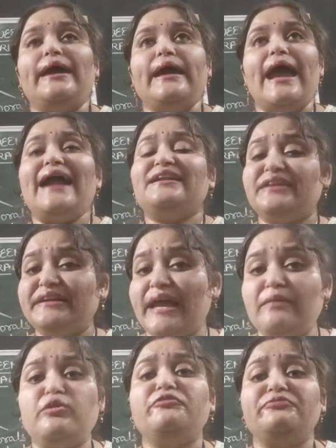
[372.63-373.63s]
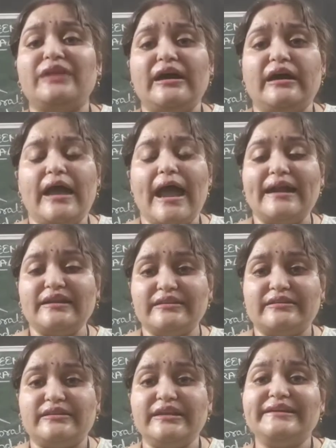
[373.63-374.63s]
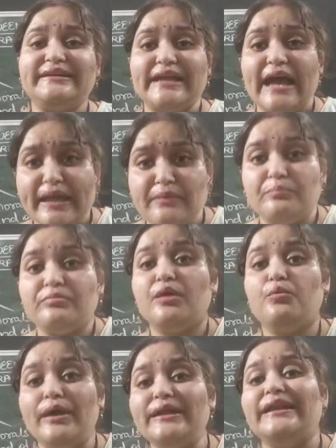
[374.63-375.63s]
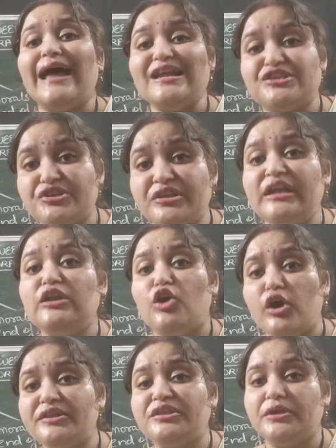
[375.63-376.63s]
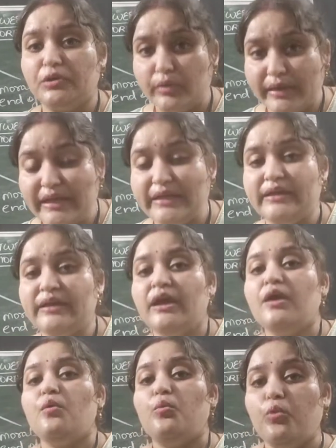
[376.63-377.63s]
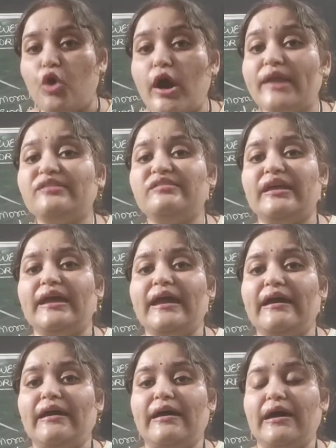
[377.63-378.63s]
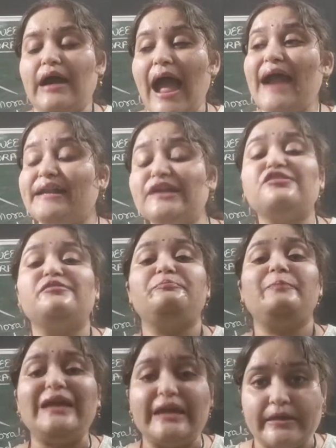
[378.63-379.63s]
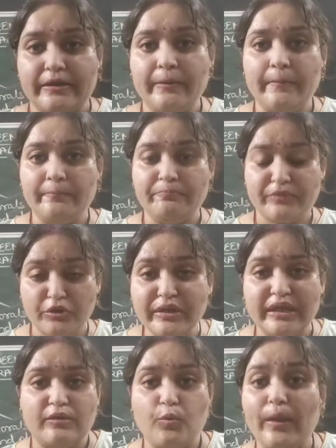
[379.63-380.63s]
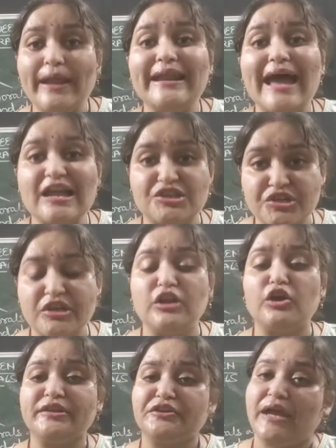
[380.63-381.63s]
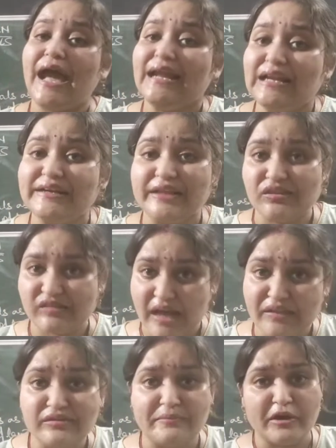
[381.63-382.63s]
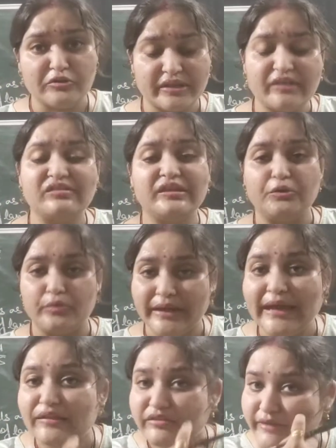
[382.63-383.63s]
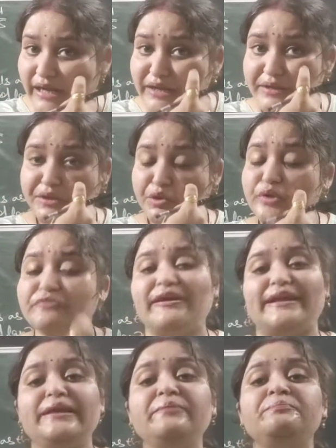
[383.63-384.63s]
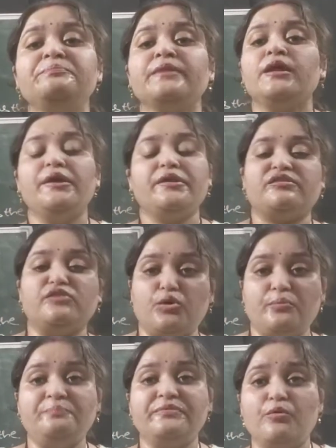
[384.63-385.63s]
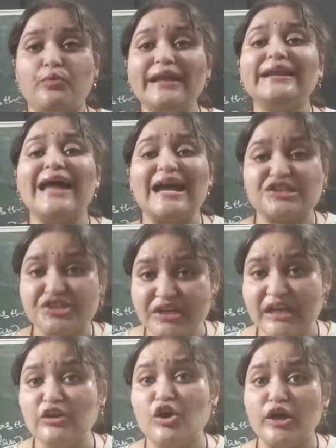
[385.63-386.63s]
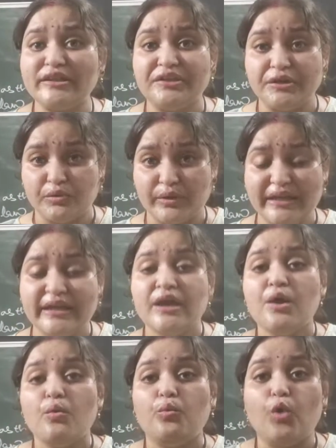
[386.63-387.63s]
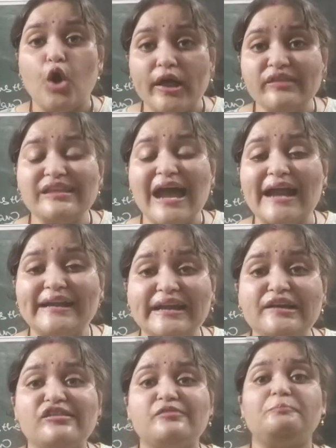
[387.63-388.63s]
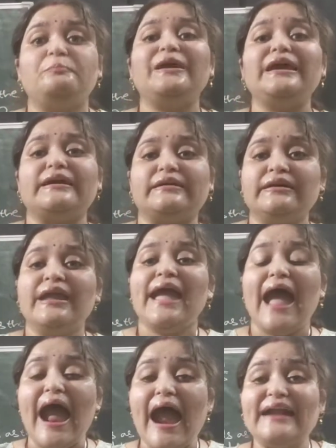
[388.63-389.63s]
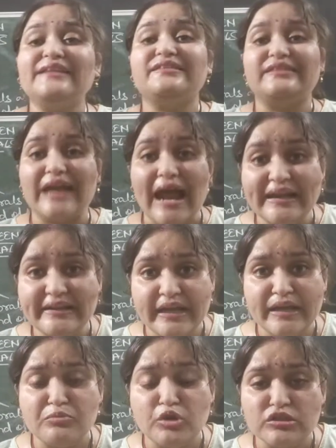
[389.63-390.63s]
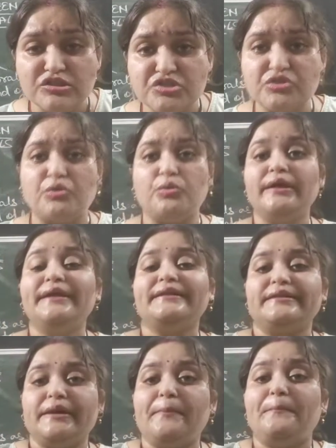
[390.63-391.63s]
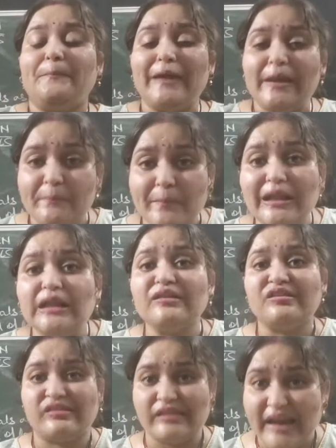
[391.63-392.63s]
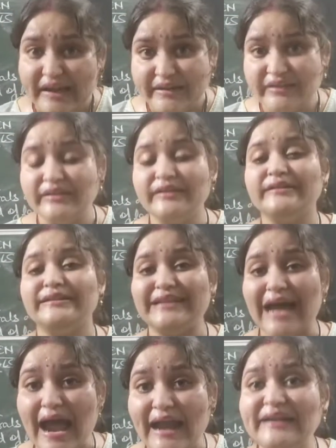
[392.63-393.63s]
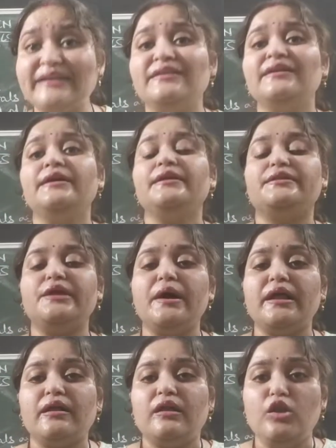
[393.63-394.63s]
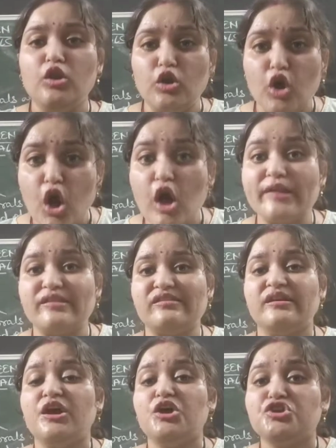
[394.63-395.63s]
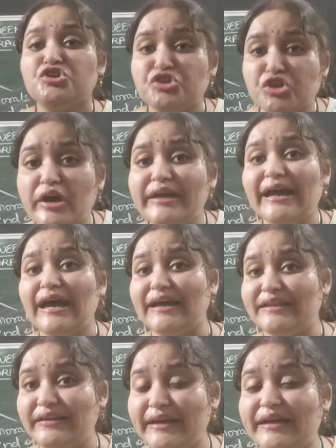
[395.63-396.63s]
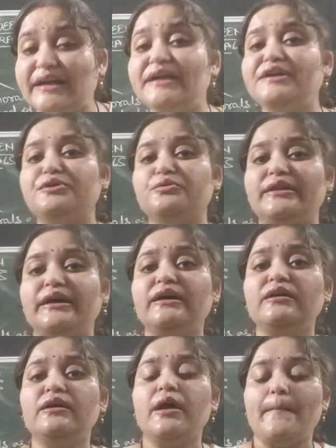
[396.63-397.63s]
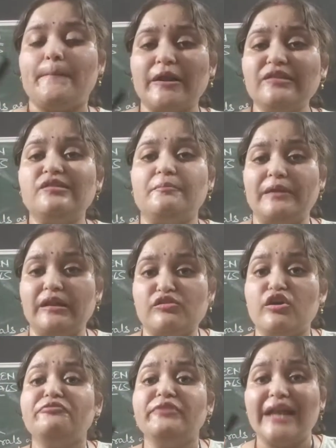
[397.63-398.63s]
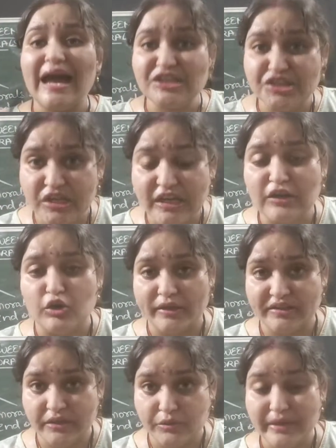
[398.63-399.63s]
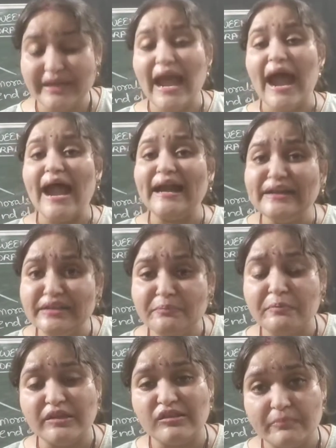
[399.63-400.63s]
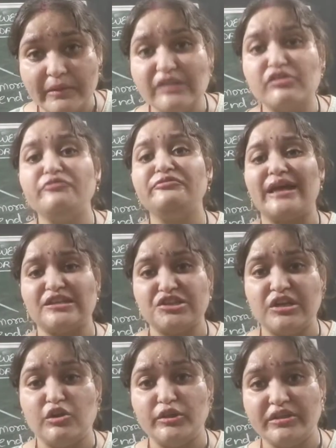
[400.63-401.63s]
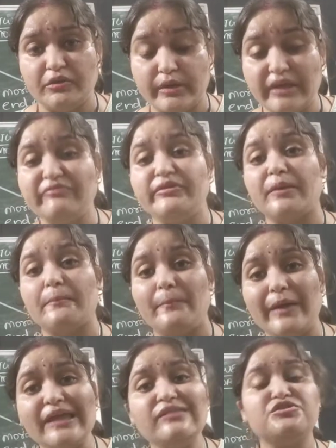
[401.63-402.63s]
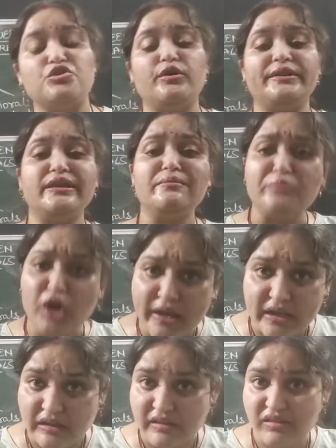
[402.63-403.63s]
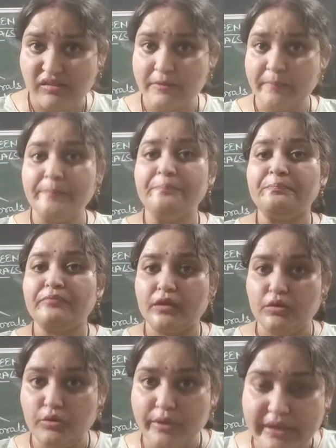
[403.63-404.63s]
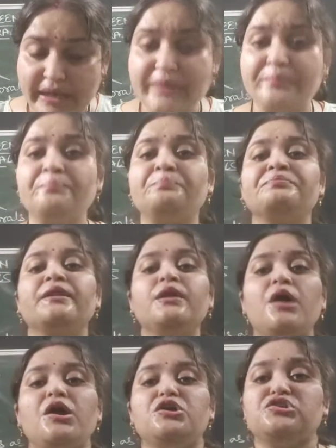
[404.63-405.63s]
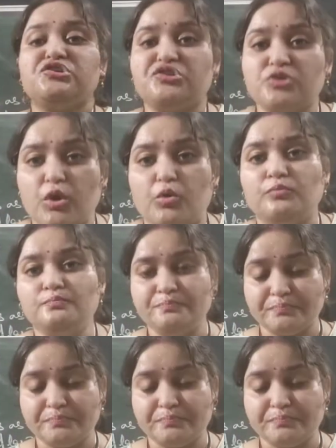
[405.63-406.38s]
at the time when natural law theory was at its peak. Okay, when natural law theory, I will discuss about this theory as well, don't worry. So, when natural law theory was at its peak, at that time also, the people said that the laws should adhere to the principles of natural law theory, and the principles of natural law theory were based on the morals. Okay, so